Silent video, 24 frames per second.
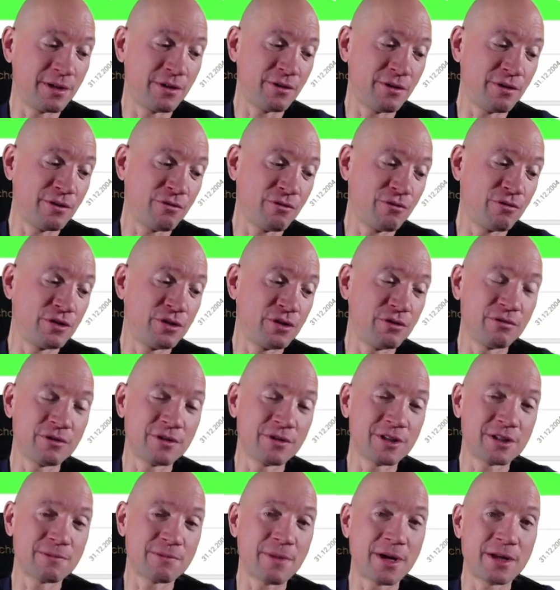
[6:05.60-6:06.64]
you could use
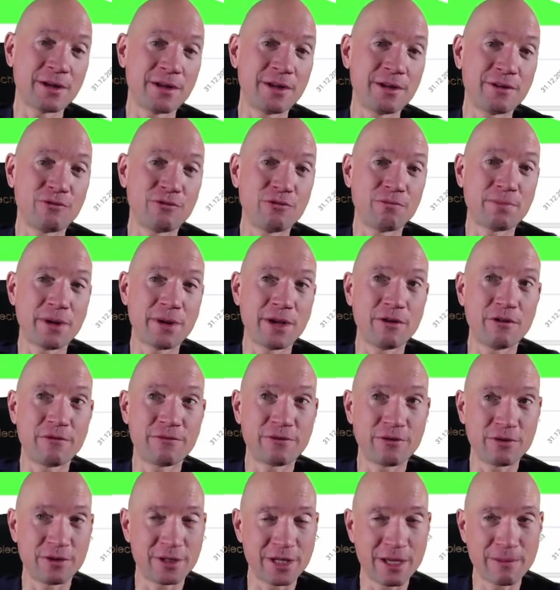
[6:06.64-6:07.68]
this money to pay off
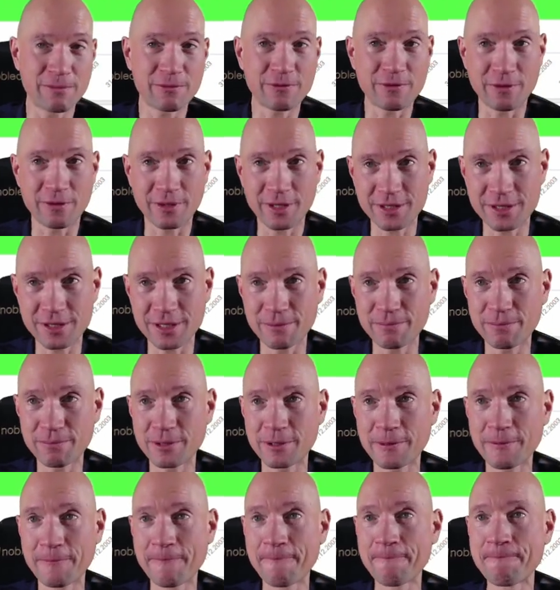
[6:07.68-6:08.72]
your debt, for example.
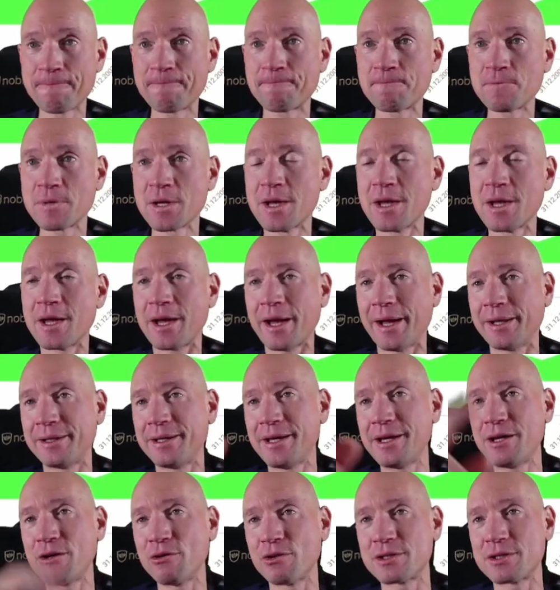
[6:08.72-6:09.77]
And here
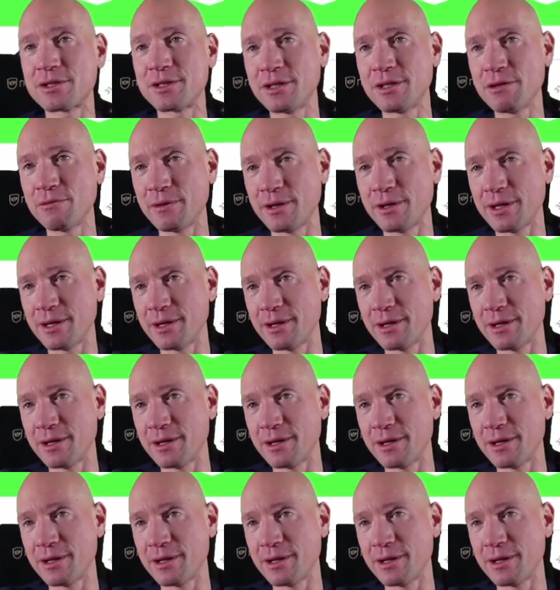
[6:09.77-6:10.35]
you see we